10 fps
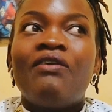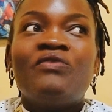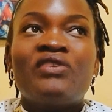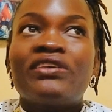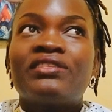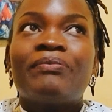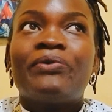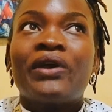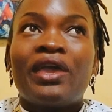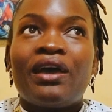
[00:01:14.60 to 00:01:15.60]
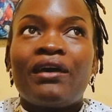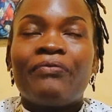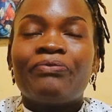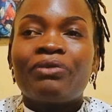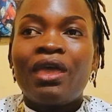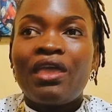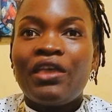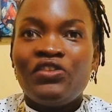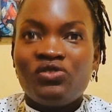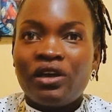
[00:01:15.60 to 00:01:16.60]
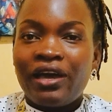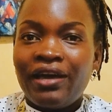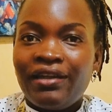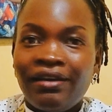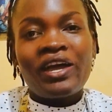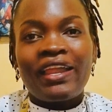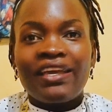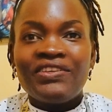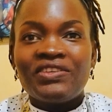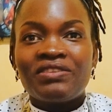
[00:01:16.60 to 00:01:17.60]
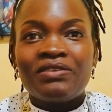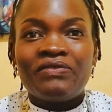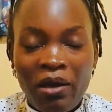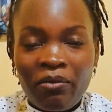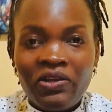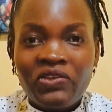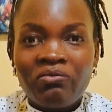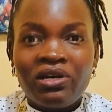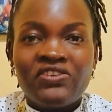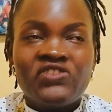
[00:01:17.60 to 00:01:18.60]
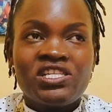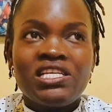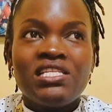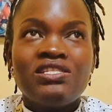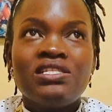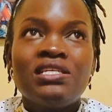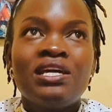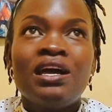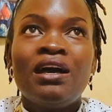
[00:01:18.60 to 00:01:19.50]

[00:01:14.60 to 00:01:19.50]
For example, here in Uganda, you can get yourself a manual machine